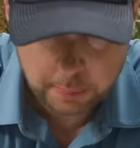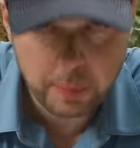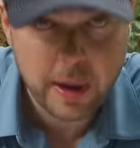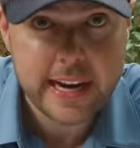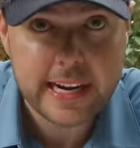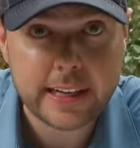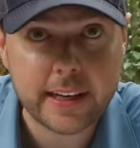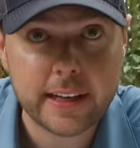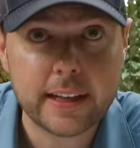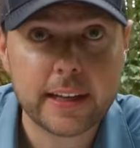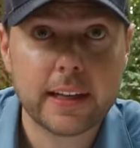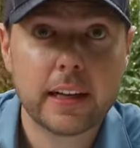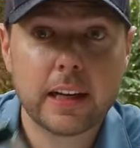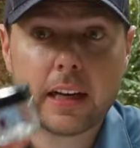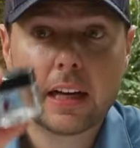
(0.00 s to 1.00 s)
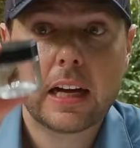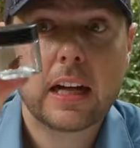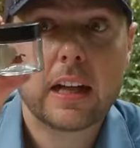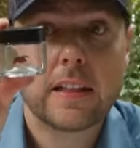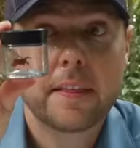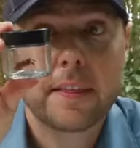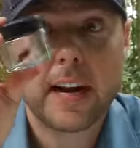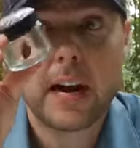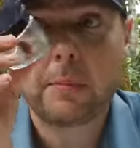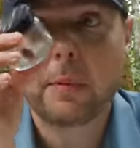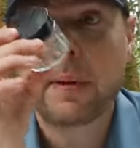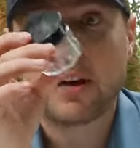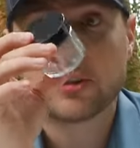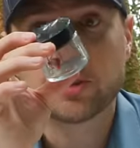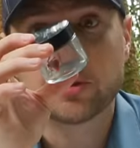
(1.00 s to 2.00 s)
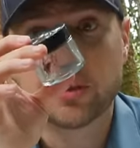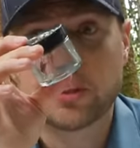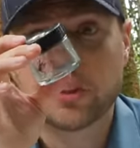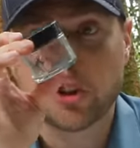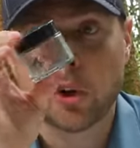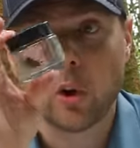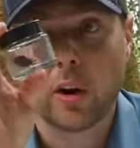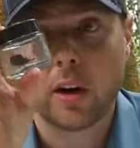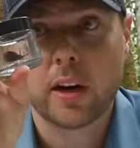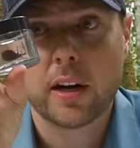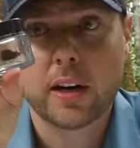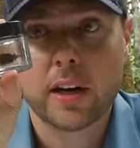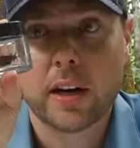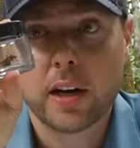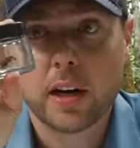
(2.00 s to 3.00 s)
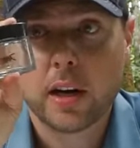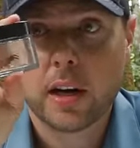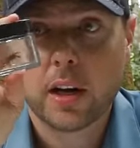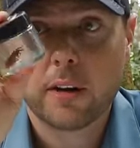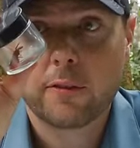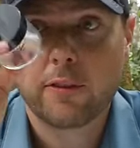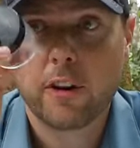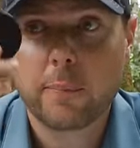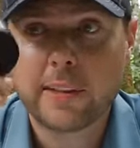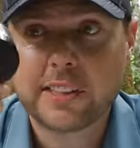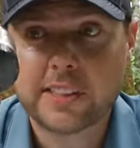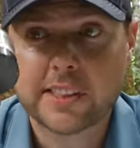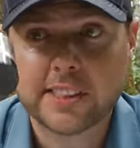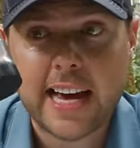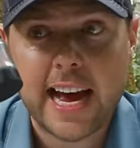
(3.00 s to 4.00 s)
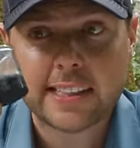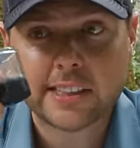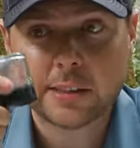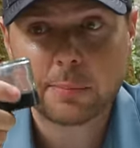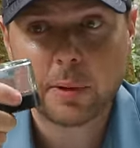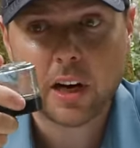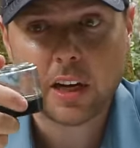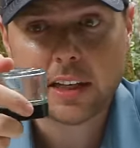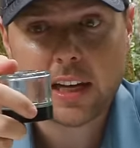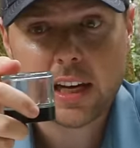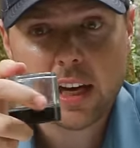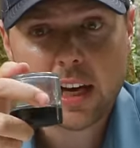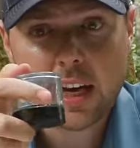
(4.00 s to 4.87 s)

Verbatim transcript: the bite that I'm about to endure from this assassin bug,